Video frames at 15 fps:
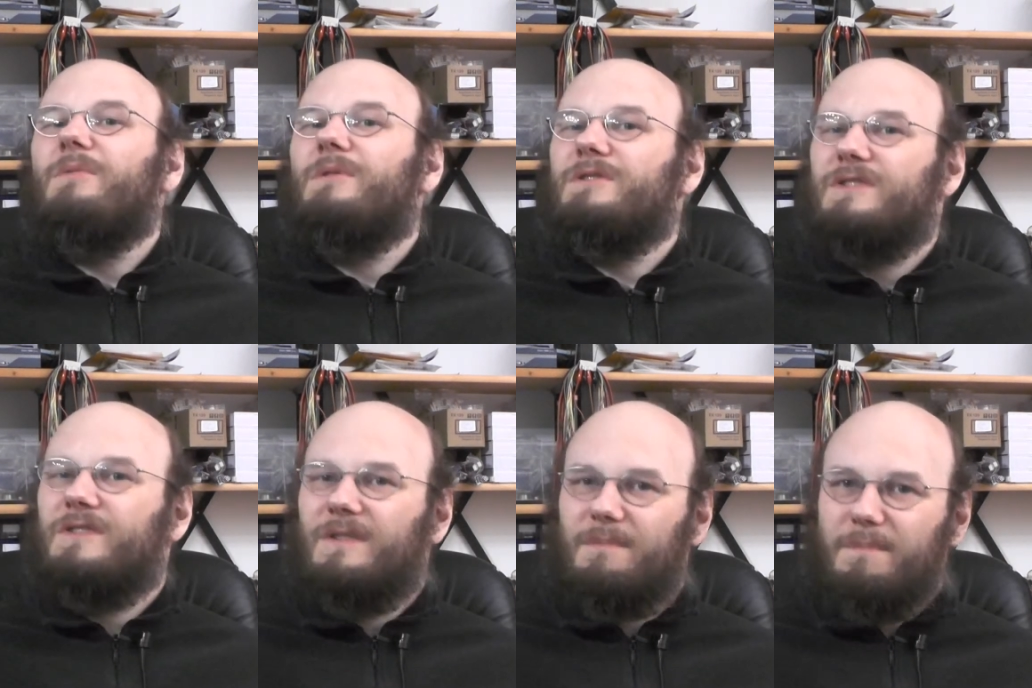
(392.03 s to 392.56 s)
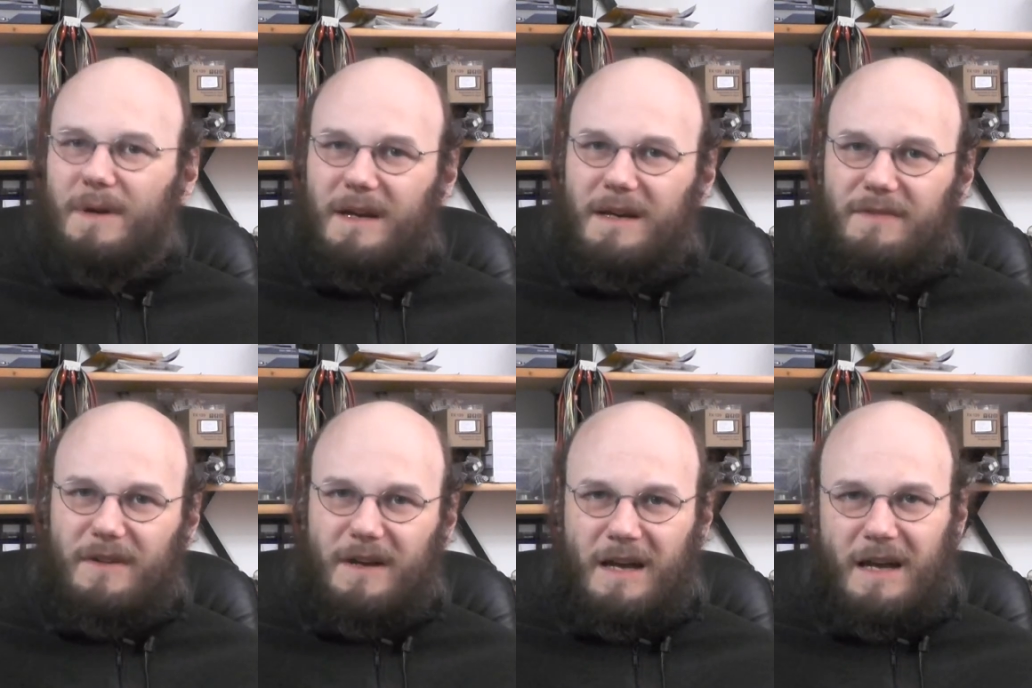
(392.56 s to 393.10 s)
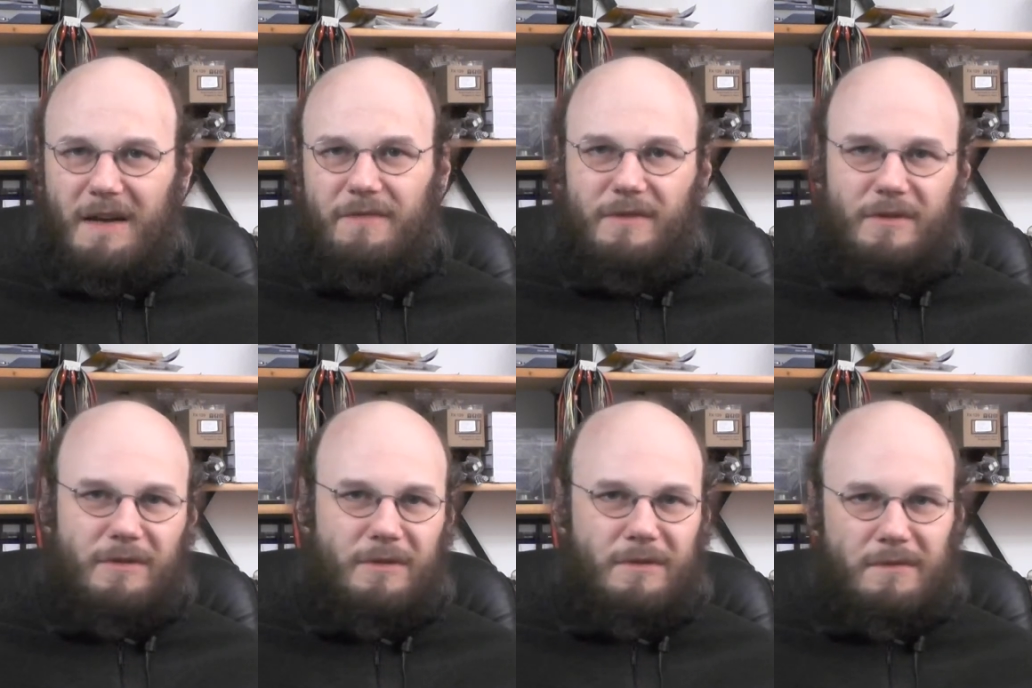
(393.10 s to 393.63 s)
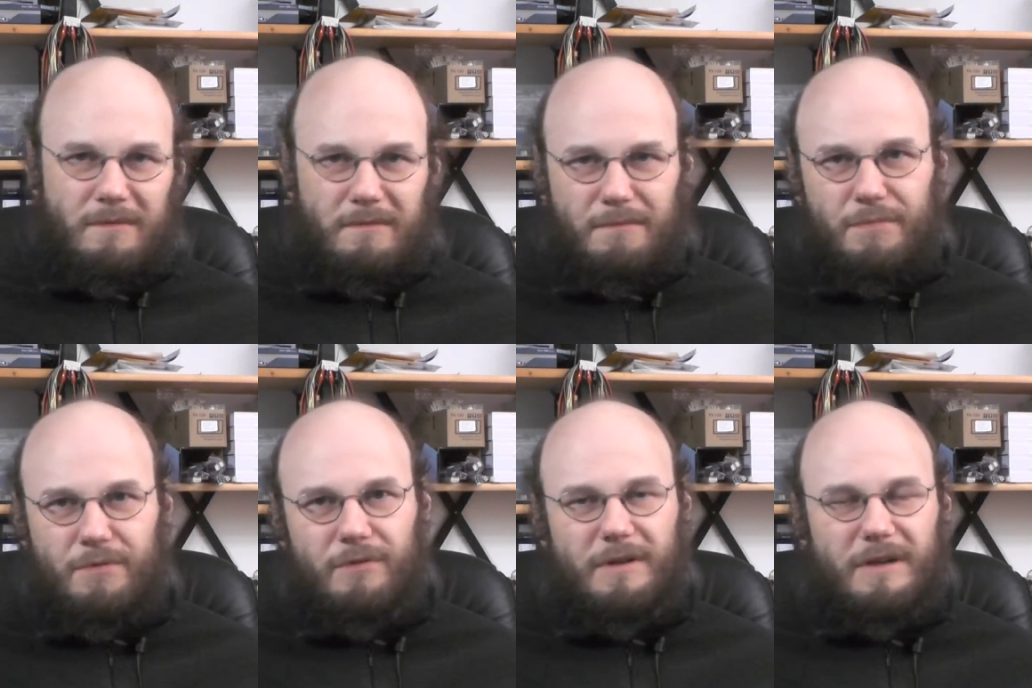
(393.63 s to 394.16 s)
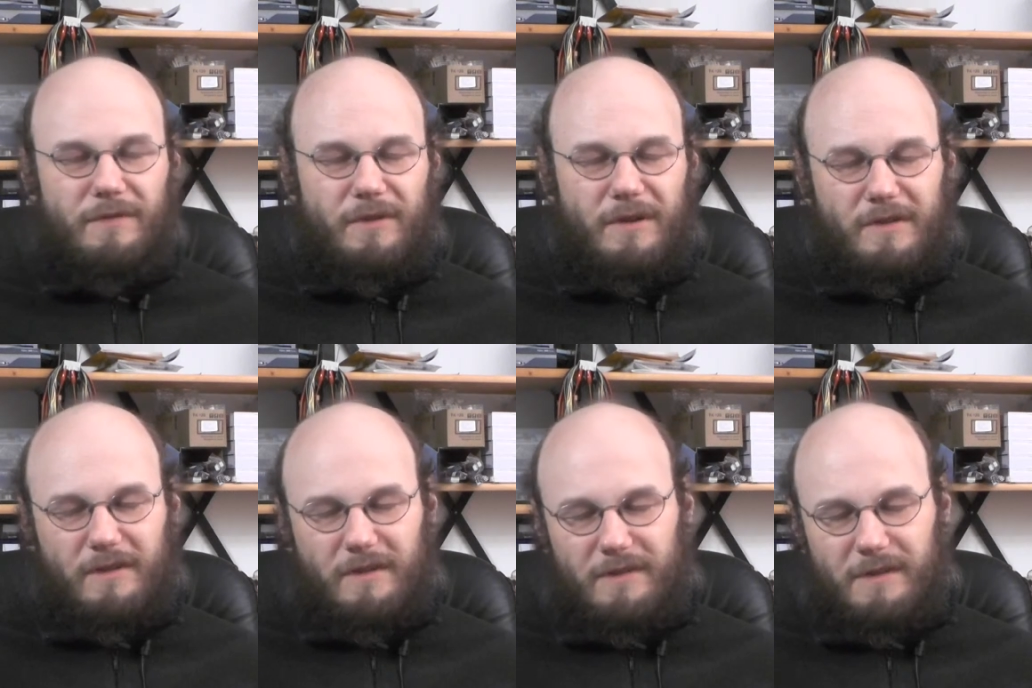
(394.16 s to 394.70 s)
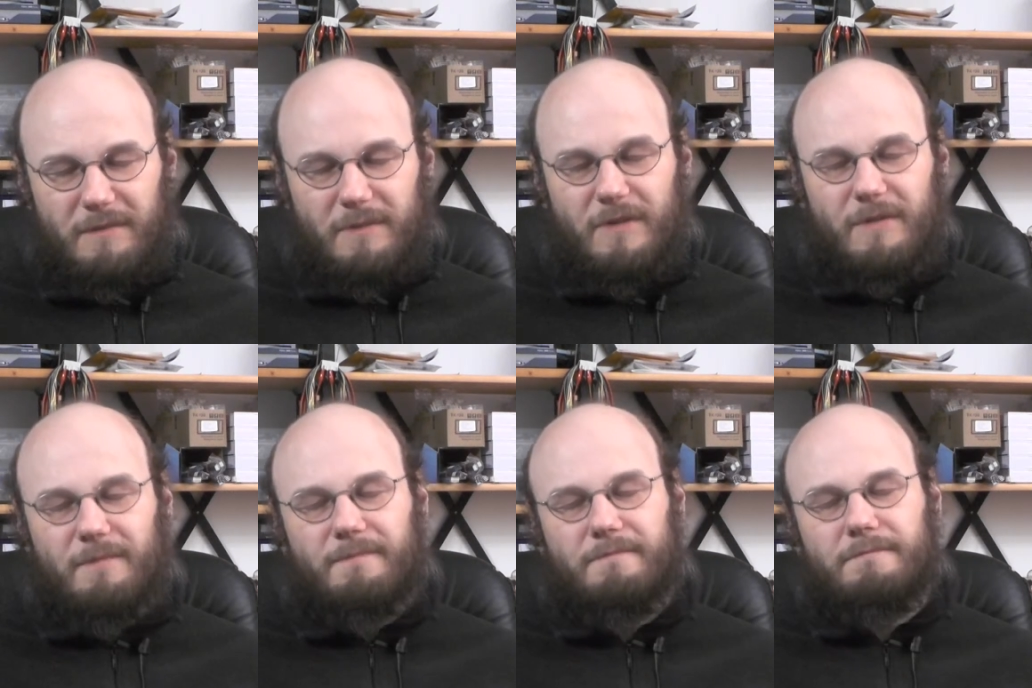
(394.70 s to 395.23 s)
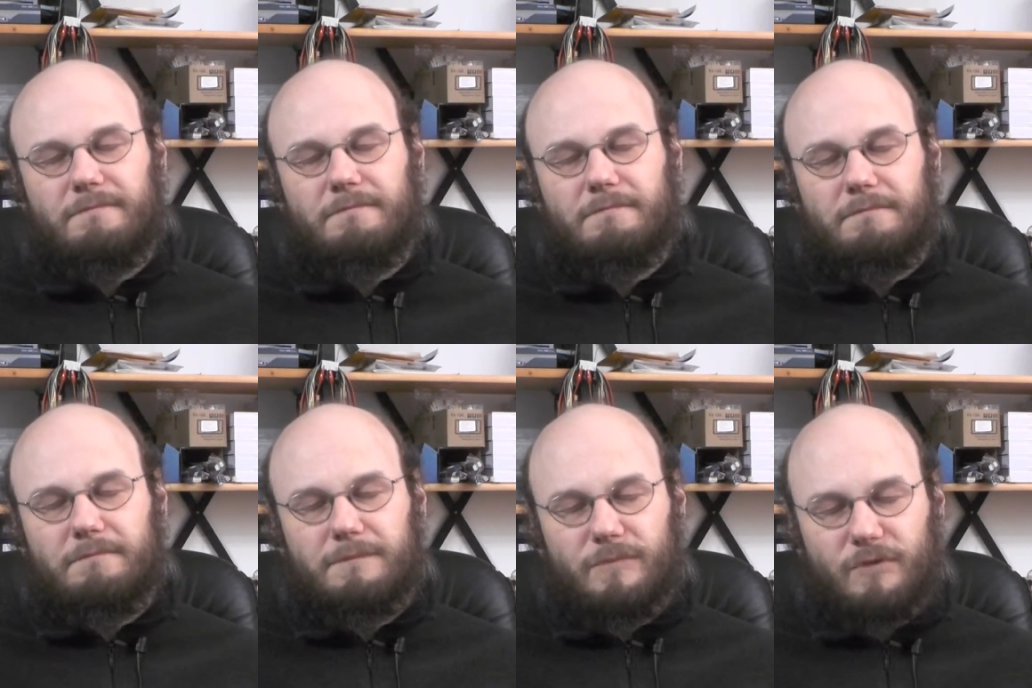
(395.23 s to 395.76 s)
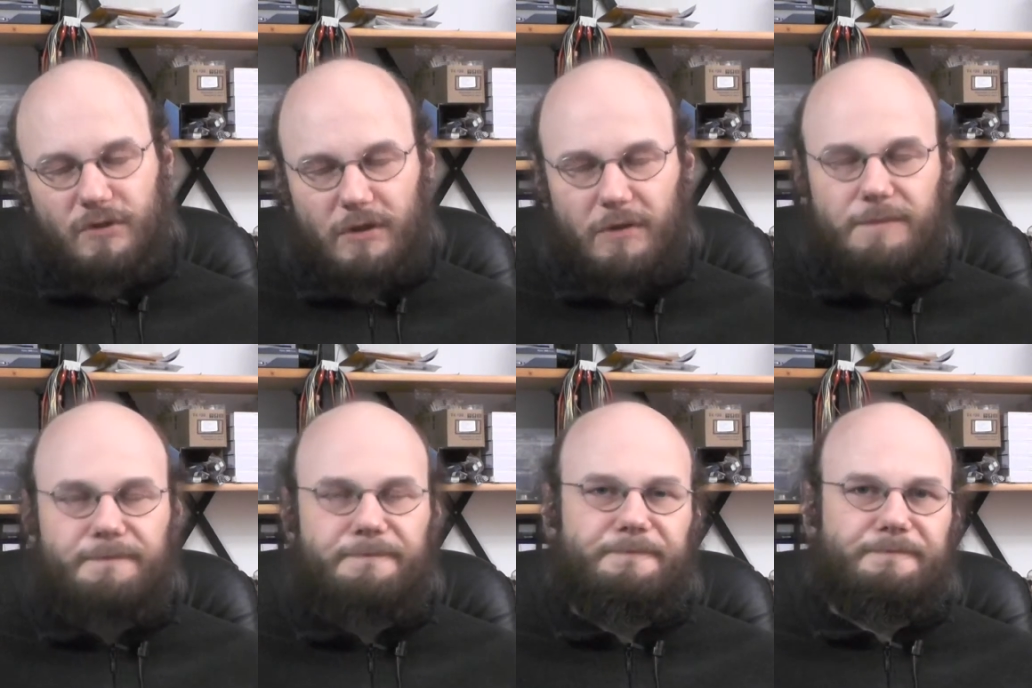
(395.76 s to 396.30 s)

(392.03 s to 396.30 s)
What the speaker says: which is a pain if I have to boot different systems. So